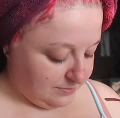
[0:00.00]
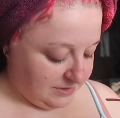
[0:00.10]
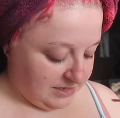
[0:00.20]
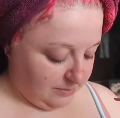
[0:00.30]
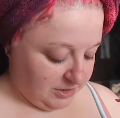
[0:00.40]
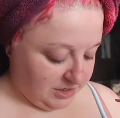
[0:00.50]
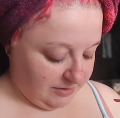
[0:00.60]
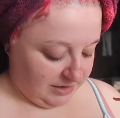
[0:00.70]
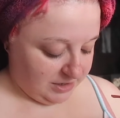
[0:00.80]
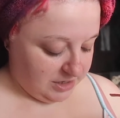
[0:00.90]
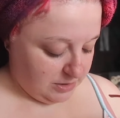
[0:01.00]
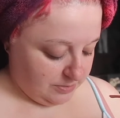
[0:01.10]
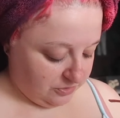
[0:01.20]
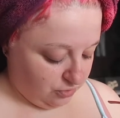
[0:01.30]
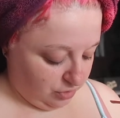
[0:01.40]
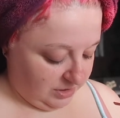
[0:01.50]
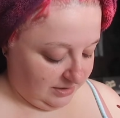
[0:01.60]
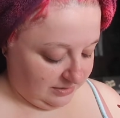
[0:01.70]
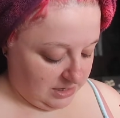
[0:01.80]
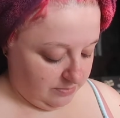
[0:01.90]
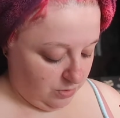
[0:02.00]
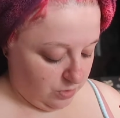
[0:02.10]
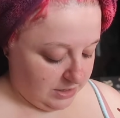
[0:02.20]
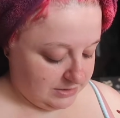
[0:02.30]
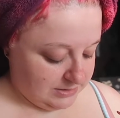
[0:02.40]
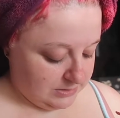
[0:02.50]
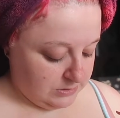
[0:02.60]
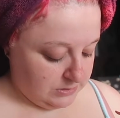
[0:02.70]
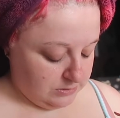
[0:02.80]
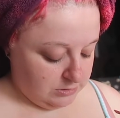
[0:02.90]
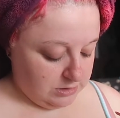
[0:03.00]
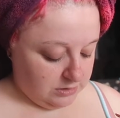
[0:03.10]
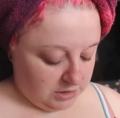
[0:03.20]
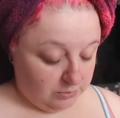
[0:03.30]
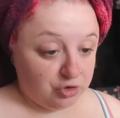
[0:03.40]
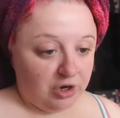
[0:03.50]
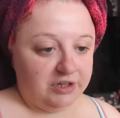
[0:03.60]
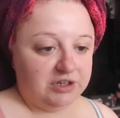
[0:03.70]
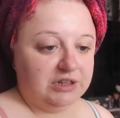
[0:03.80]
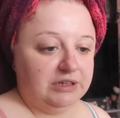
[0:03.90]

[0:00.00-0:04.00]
But yeah, I'm gonna go ahead and go because Ronnie is getting me wet, and I'm trying to